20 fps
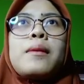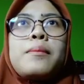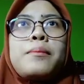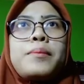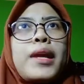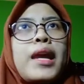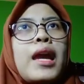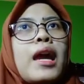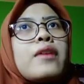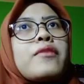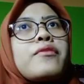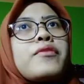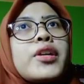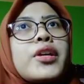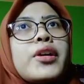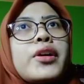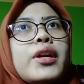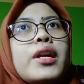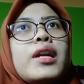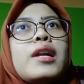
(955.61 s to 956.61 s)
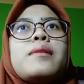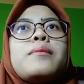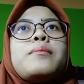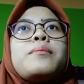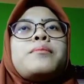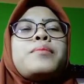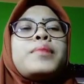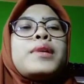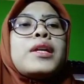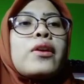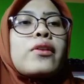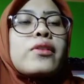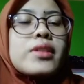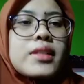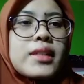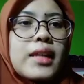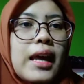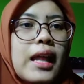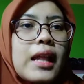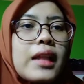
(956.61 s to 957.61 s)
behavior, be
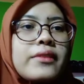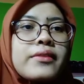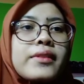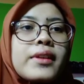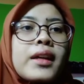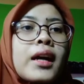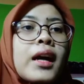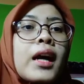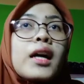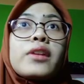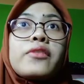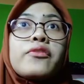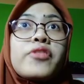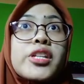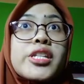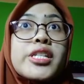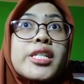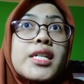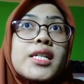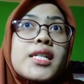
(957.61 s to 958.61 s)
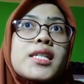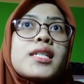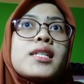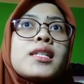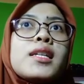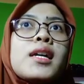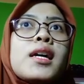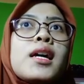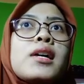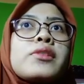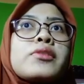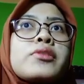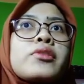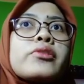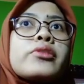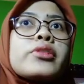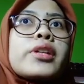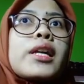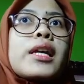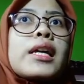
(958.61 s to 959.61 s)
yourself, confident,
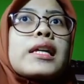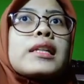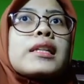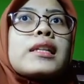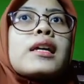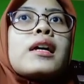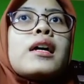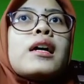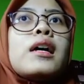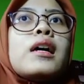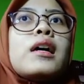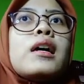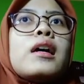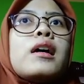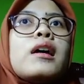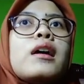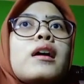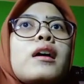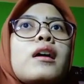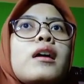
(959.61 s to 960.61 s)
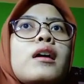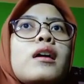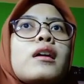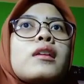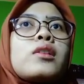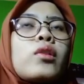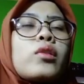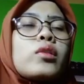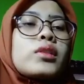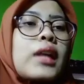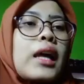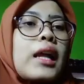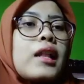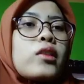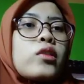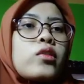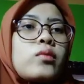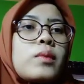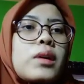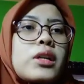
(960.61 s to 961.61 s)
target, don't tell
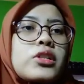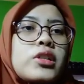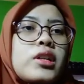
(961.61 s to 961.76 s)
too much